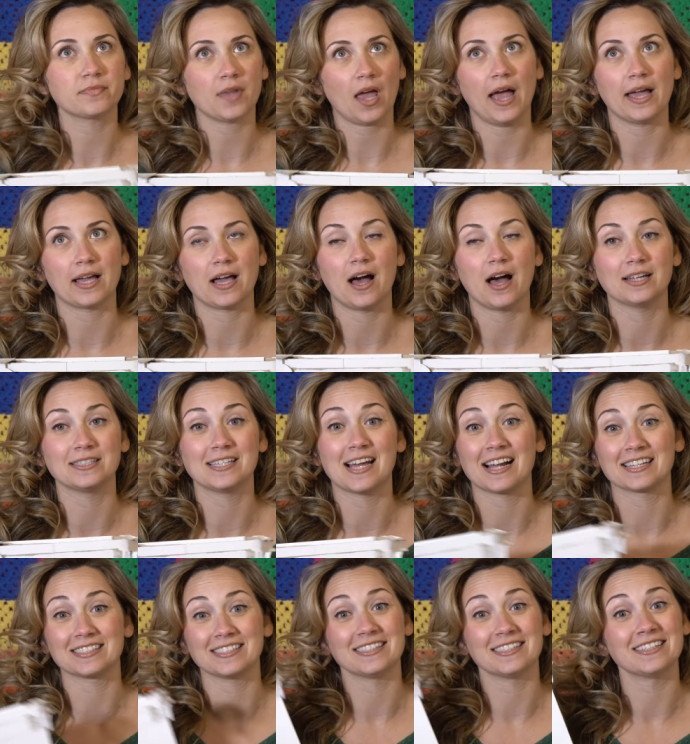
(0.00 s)
I
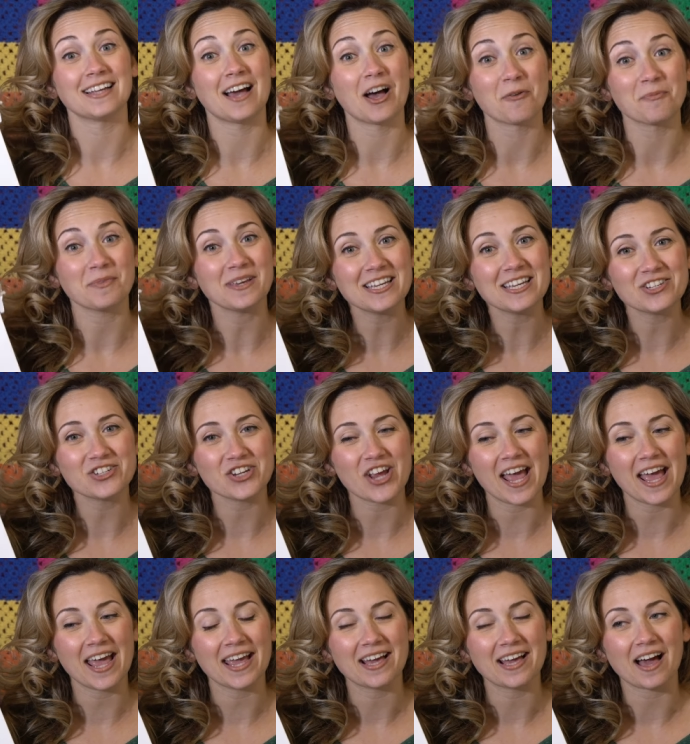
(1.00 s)
contacted um,
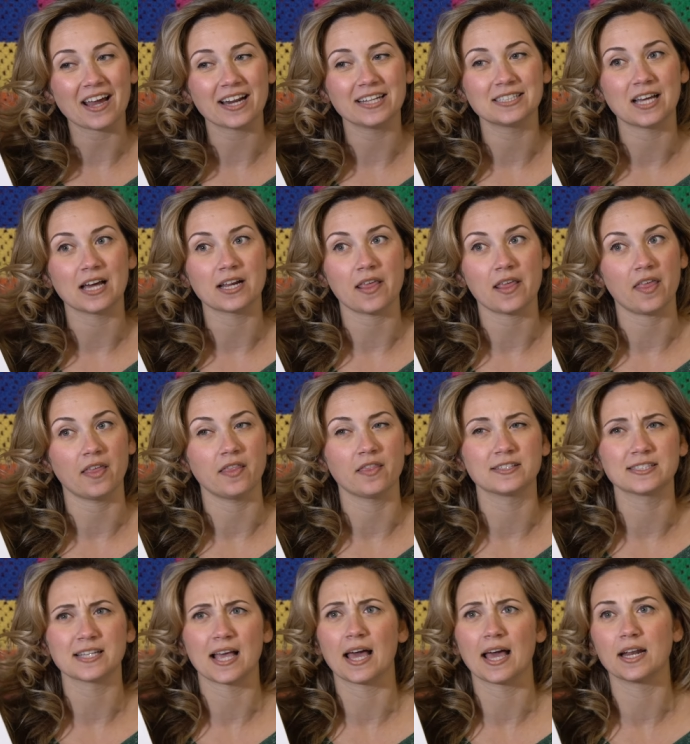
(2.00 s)
EJ, got it done, and then
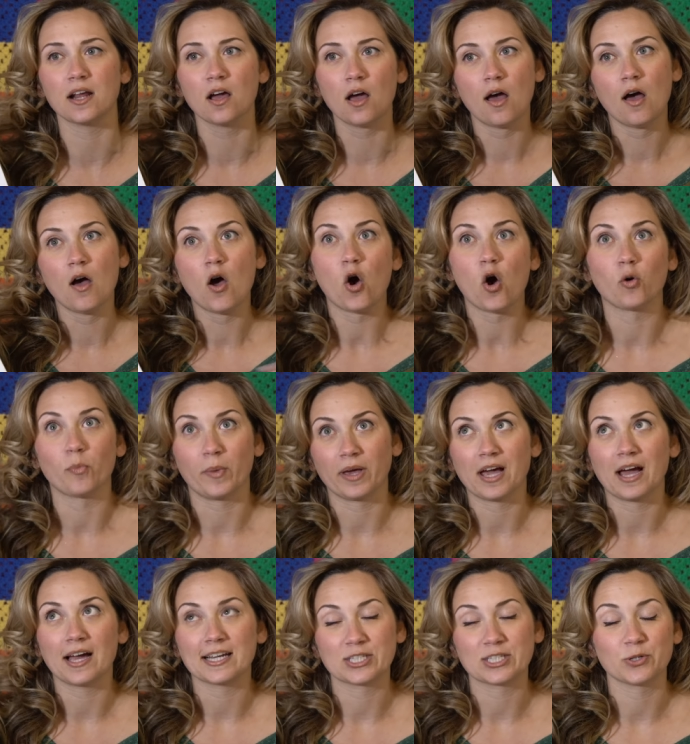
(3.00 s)
said, oh my
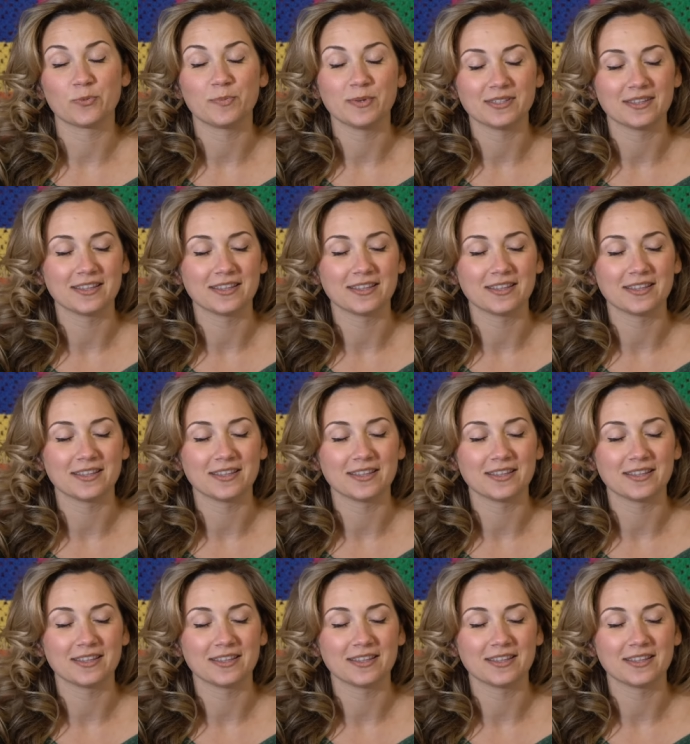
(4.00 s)
gosh, should be